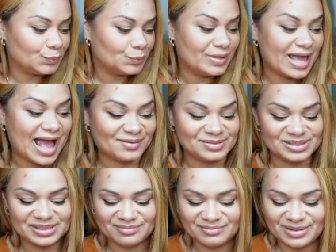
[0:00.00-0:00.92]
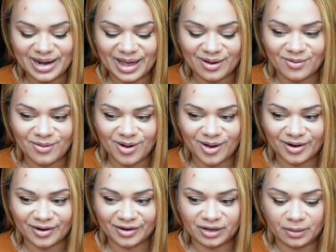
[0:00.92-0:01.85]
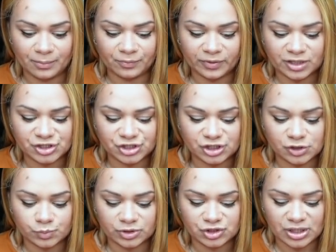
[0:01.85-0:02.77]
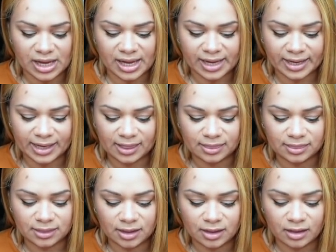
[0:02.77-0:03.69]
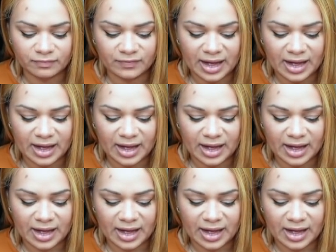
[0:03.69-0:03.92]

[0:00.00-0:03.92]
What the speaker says: We have some nail art brushes, which I love.